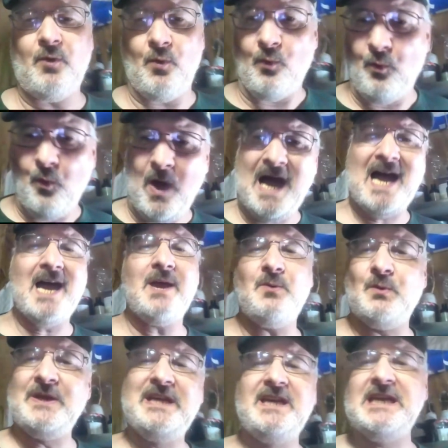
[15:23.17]
why
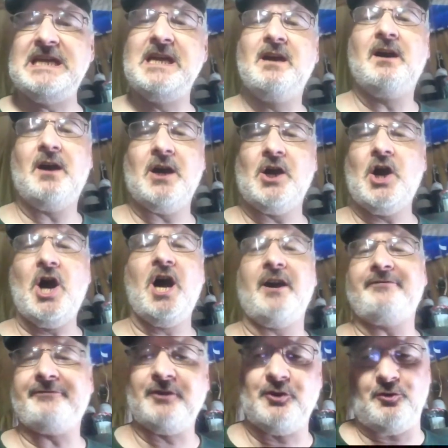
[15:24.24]
we are
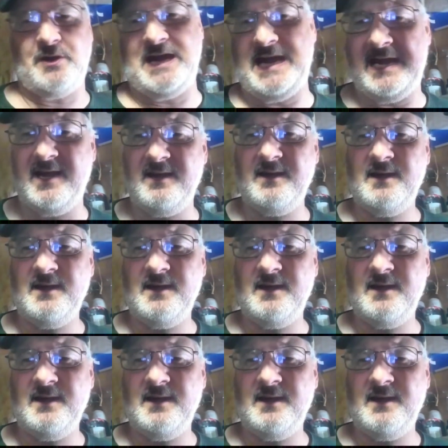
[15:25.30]
off grid.